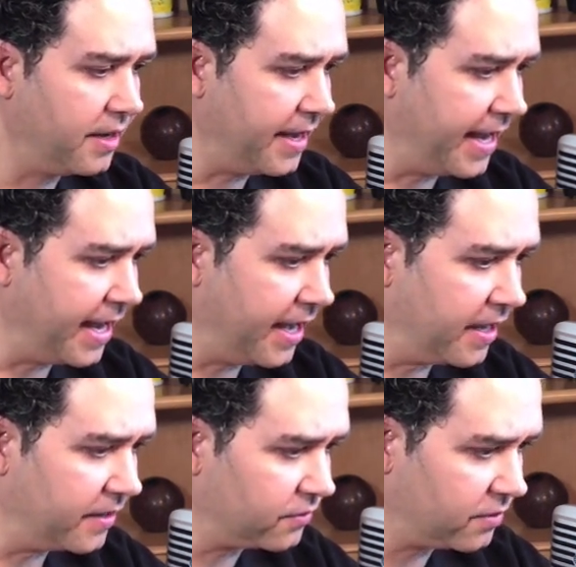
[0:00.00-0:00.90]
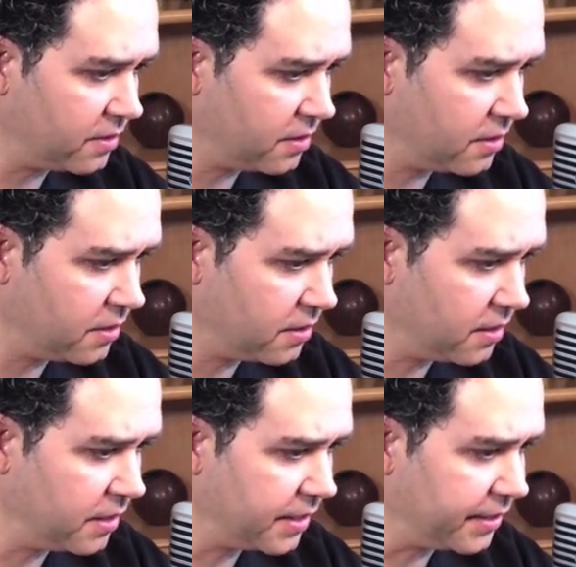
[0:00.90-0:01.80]
And
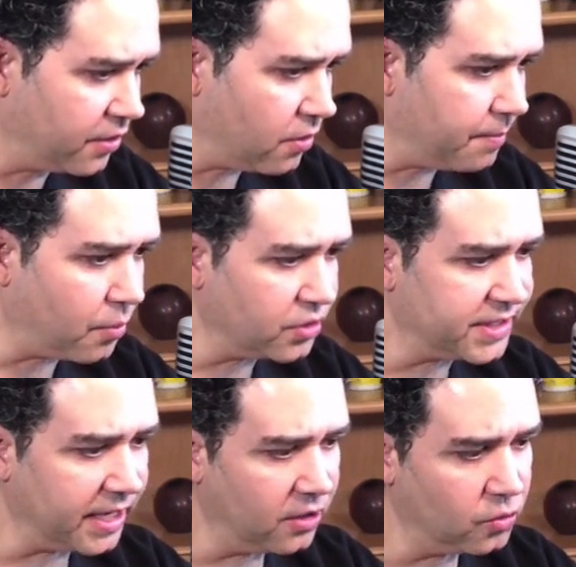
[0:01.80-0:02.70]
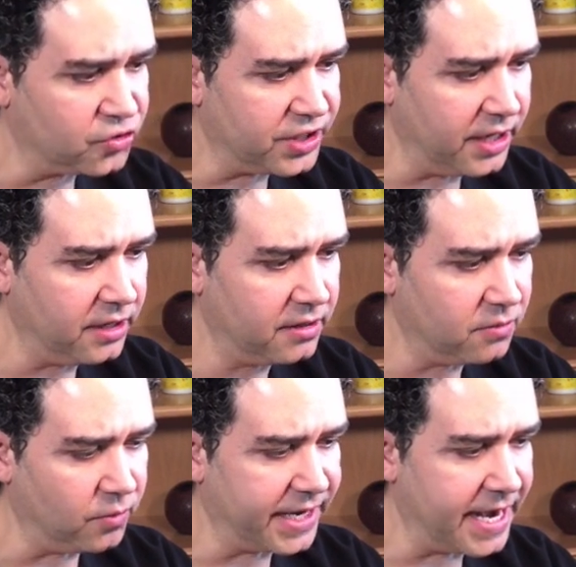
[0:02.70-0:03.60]
here in Port St. Lucie,
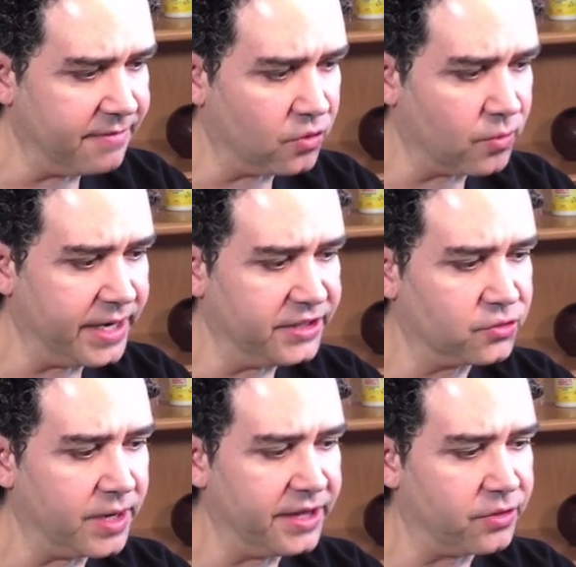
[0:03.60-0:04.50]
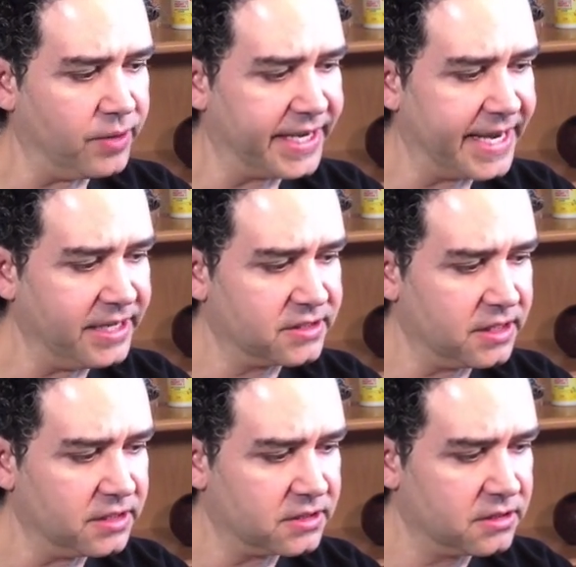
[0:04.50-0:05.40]
we have already 23
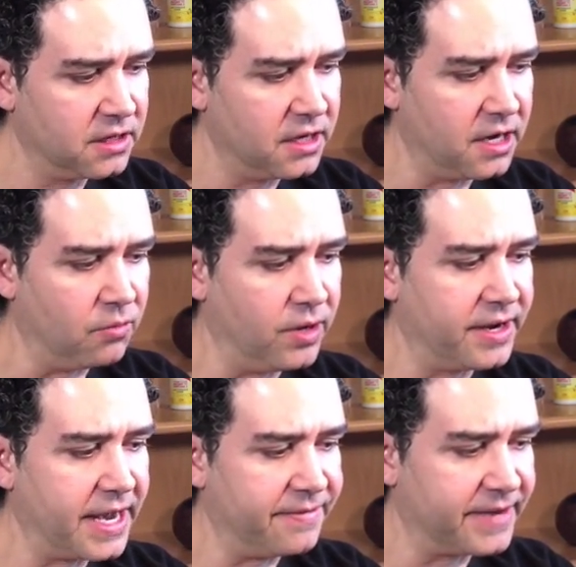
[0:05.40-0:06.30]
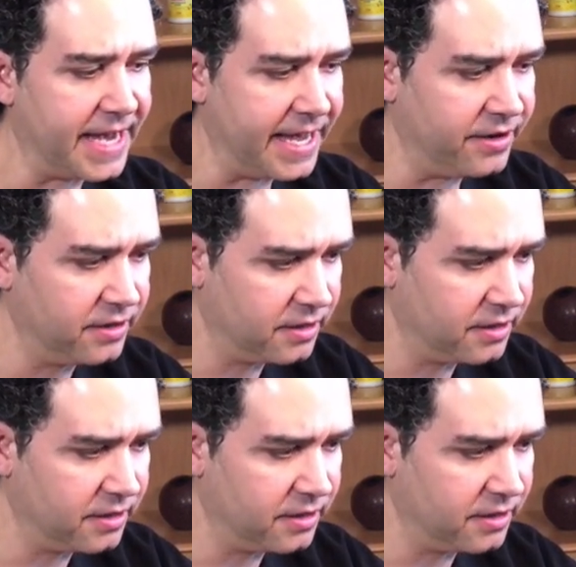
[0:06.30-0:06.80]
cases, and we have had